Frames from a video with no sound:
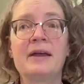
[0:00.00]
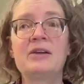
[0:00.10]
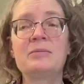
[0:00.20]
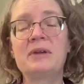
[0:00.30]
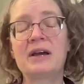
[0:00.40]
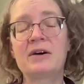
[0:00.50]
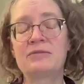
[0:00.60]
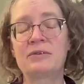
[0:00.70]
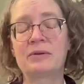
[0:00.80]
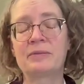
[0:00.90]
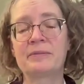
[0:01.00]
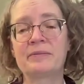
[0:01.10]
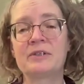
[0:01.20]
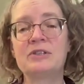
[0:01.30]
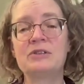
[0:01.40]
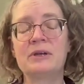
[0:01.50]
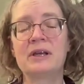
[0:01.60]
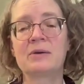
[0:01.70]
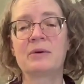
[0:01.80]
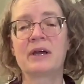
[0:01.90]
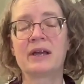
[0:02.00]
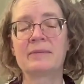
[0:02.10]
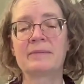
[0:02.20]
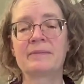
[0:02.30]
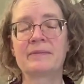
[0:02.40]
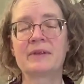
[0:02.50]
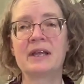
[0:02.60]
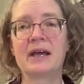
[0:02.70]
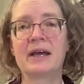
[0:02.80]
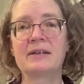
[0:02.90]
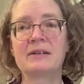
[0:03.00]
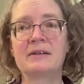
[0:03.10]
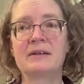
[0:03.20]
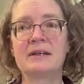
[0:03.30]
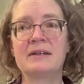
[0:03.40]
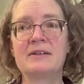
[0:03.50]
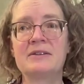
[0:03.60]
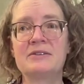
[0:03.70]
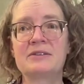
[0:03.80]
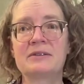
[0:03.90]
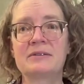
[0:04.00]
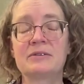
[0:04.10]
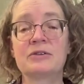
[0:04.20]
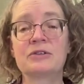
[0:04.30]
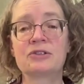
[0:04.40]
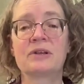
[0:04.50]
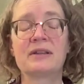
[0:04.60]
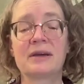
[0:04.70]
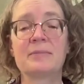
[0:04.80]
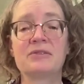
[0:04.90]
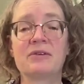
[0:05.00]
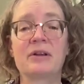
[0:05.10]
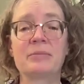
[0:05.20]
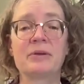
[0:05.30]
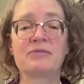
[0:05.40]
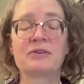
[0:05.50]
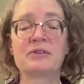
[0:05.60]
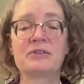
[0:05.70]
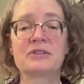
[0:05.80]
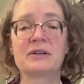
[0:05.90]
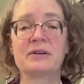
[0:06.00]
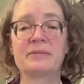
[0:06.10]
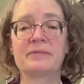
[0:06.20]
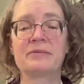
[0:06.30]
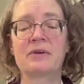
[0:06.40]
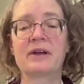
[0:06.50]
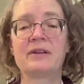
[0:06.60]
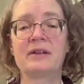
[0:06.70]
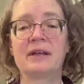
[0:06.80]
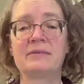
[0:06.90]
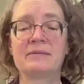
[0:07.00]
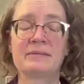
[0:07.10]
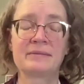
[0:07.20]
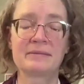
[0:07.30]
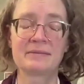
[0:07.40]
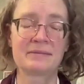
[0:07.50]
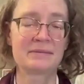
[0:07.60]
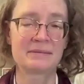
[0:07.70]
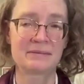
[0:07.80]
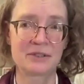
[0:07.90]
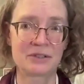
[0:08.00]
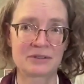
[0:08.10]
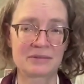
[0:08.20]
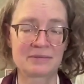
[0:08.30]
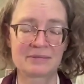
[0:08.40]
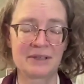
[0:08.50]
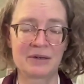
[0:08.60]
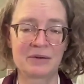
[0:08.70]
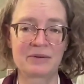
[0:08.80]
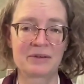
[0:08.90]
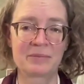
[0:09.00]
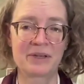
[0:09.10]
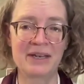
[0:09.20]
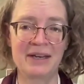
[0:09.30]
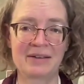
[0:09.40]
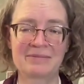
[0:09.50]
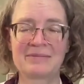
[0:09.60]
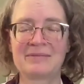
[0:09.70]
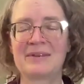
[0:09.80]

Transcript: it could be helpful to do it in a way that is nurturing them developing further skill rather than just, complaining.